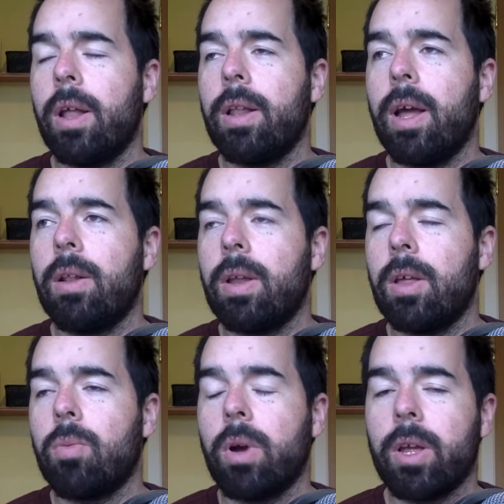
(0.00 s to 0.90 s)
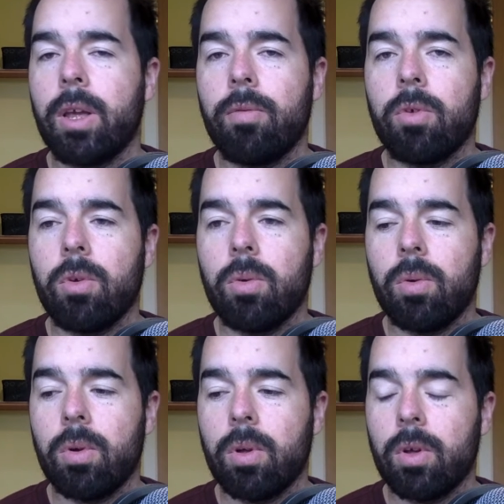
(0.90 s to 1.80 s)
and that is what gives
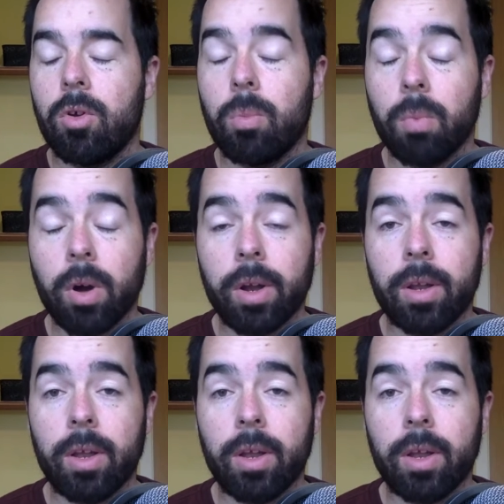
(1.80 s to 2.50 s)
you your mind.